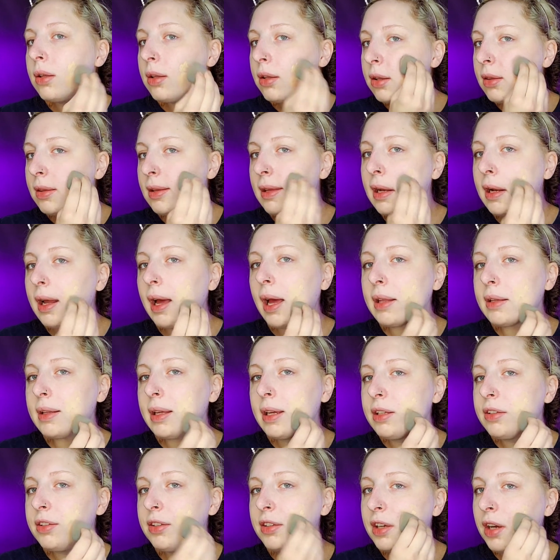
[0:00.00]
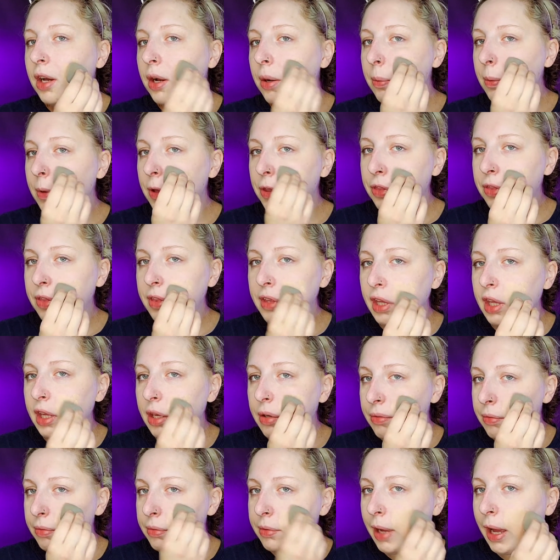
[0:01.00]
that I like to go with the
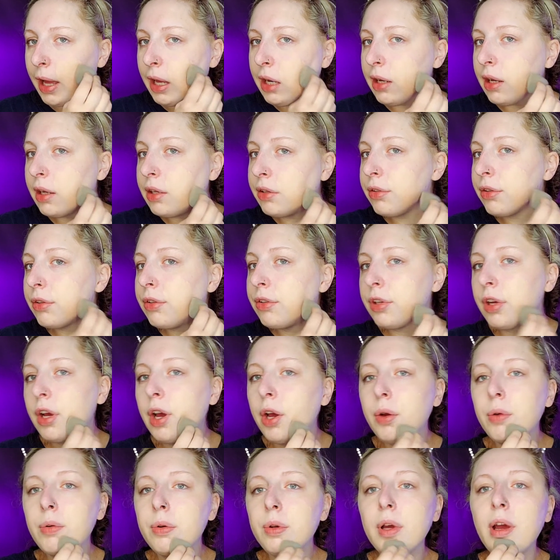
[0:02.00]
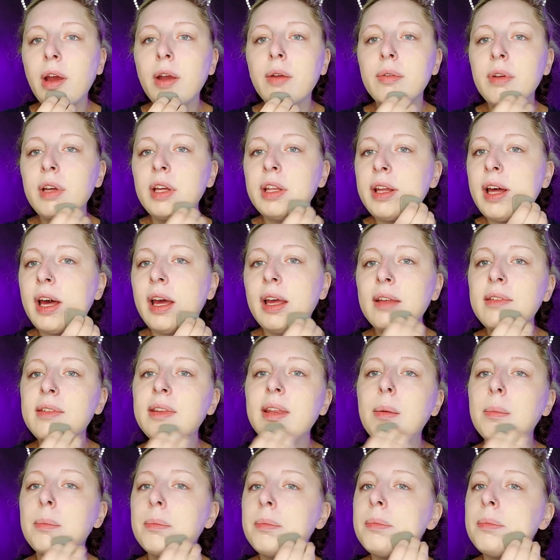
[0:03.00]
red undertone. I realize that